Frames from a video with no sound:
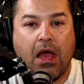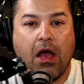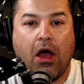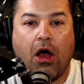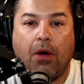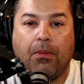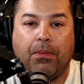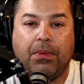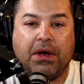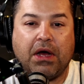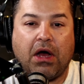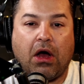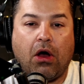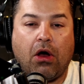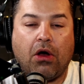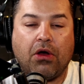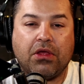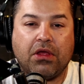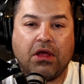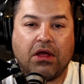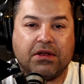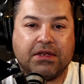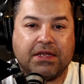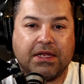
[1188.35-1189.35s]
But all
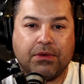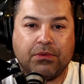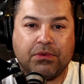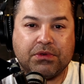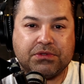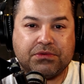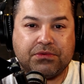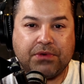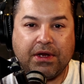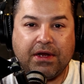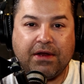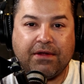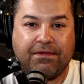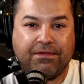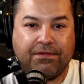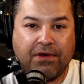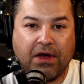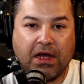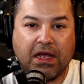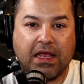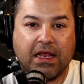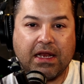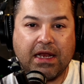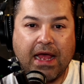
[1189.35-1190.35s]
y'all did was read a
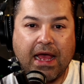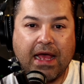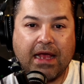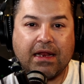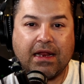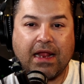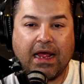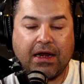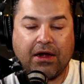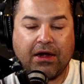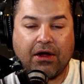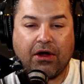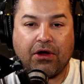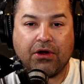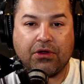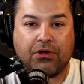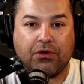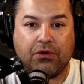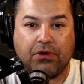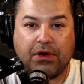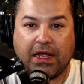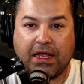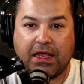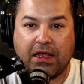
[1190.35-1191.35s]
fucking headline
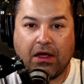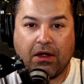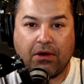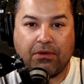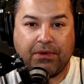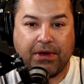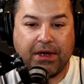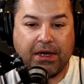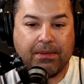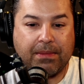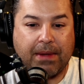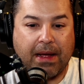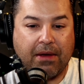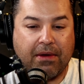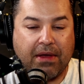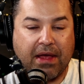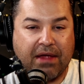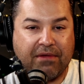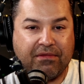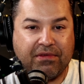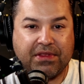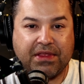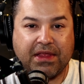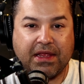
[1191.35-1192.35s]
article like y'all read about
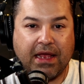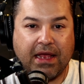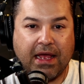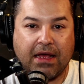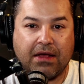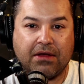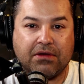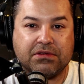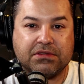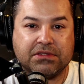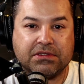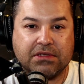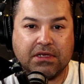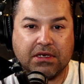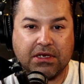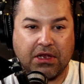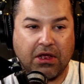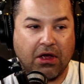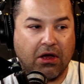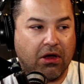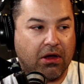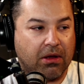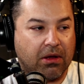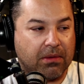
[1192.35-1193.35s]
everything else. And
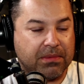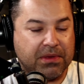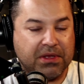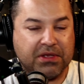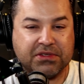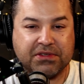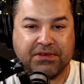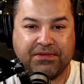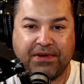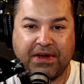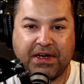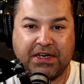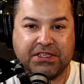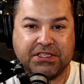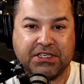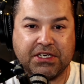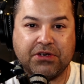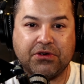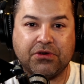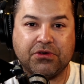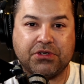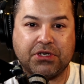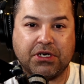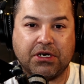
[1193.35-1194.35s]
y'all, I'm using very
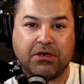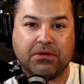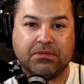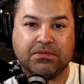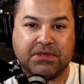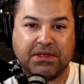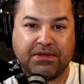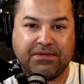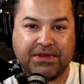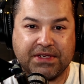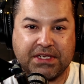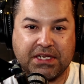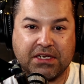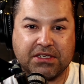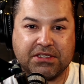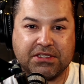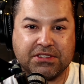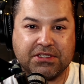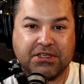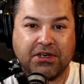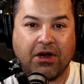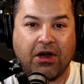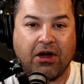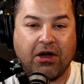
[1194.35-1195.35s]
general terms. If it
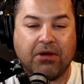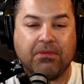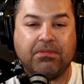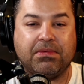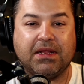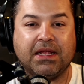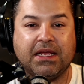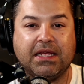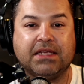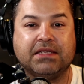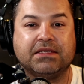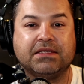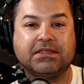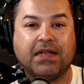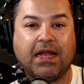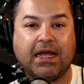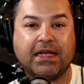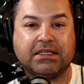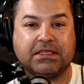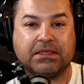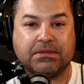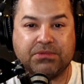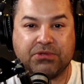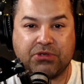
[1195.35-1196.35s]
touches your heart, please like,
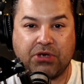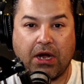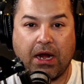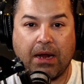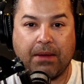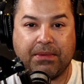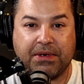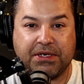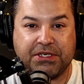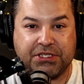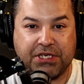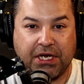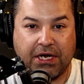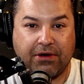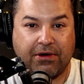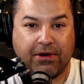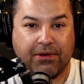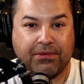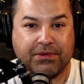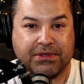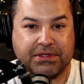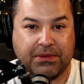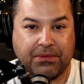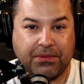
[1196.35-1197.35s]
subscribe, and share it
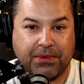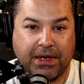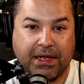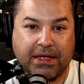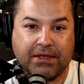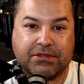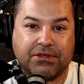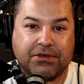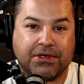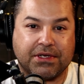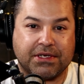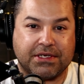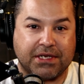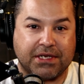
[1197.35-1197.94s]
with someone else so it could